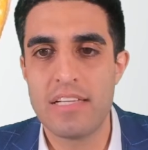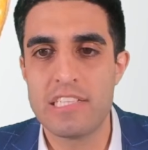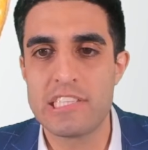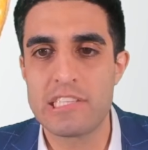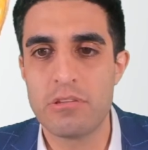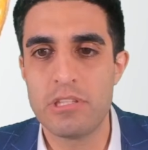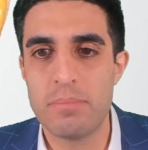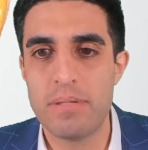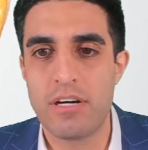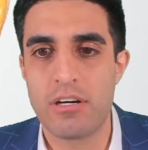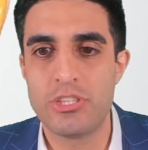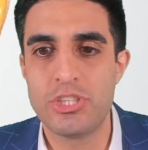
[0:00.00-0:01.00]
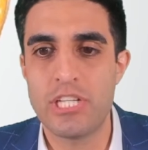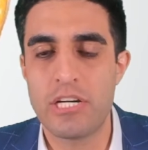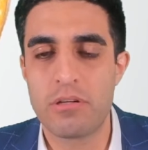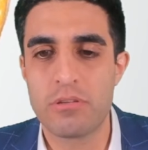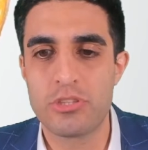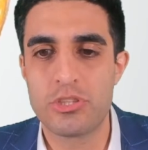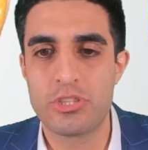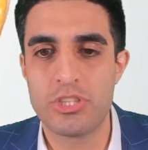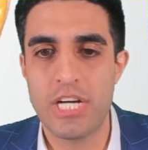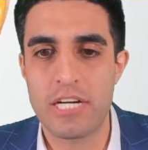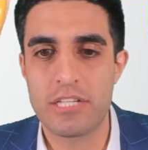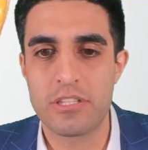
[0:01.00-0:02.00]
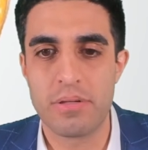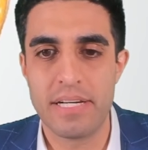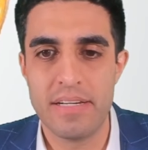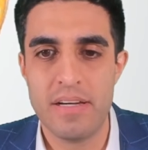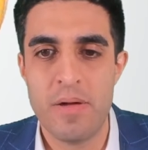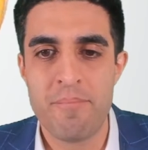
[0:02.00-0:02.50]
this is going to be our general trajectory